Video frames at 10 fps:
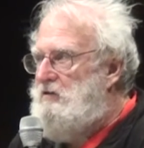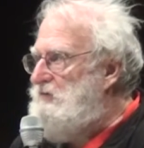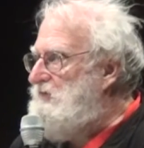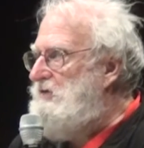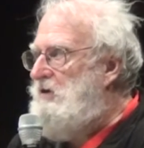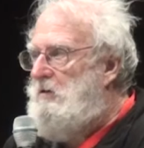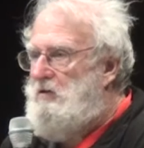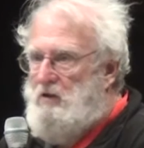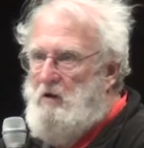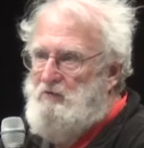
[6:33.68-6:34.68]
using
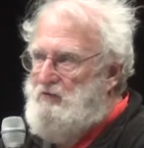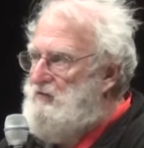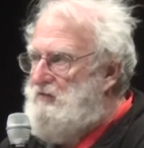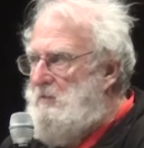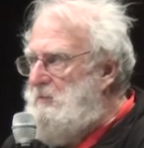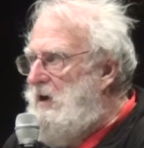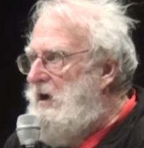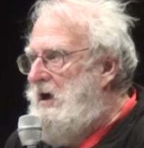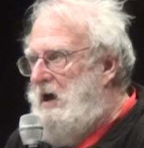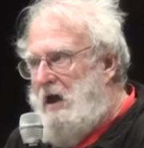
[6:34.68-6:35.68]
their system.
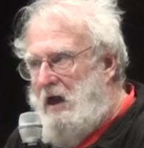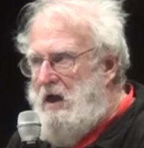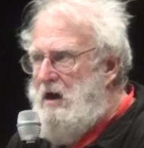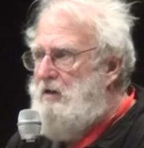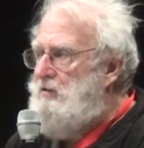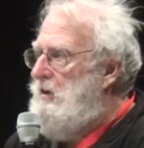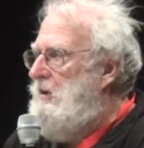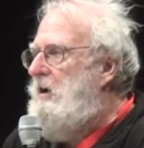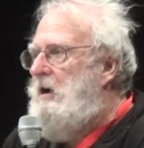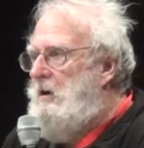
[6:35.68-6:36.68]
And
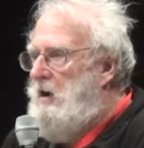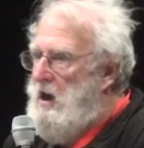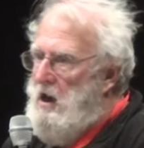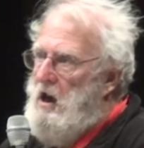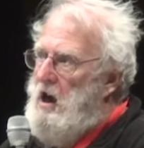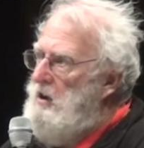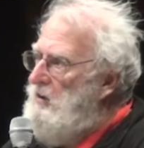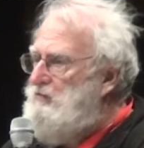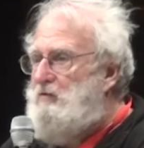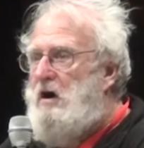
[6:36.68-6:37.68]
I
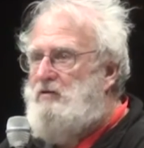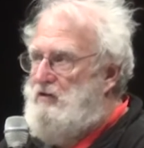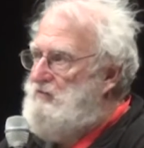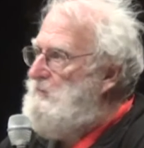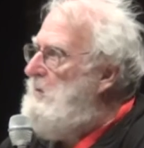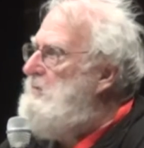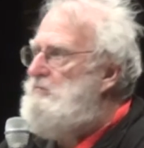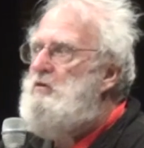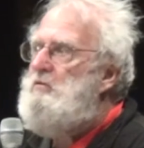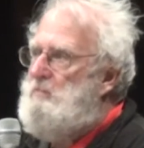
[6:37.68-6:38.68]
also got this very
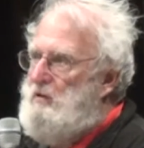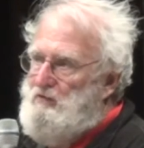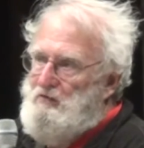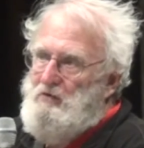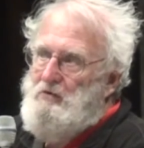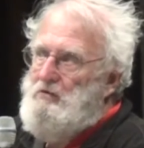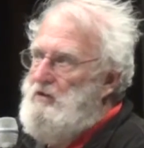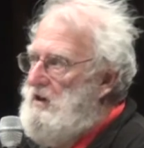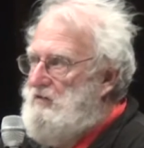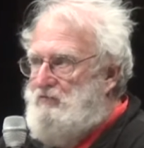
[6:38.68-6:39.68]
rude person
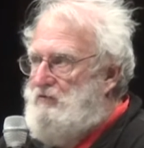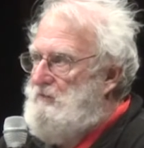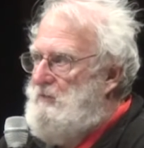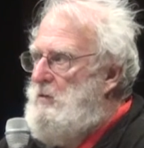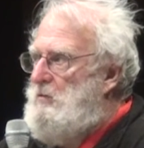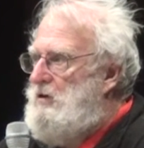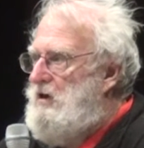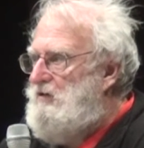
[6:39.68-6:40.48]
that answered the phone.